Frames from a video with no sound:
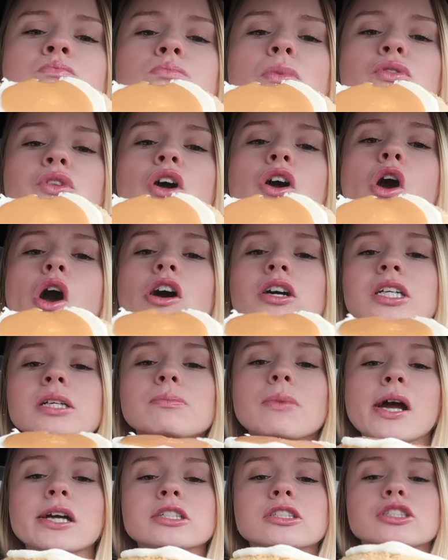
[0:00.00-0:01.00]
But the
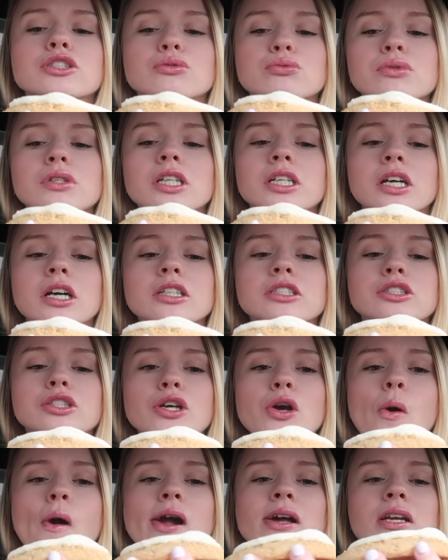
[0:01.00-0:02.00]
cookie base is really good
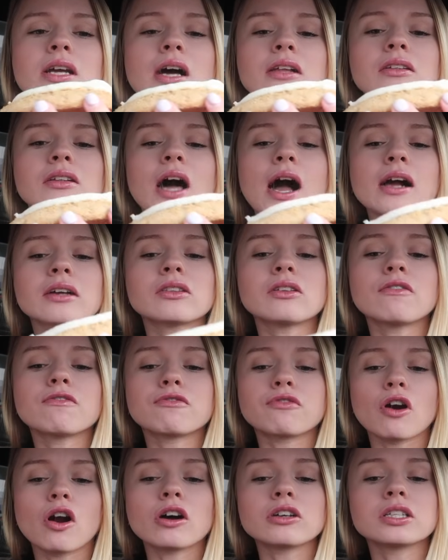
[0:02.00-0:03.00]
too, and I like the
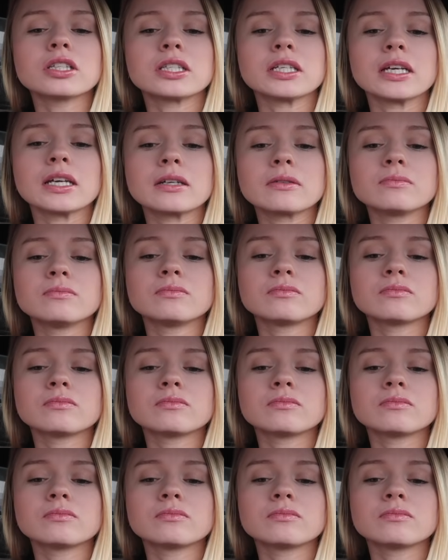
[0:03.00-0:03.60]
frosting.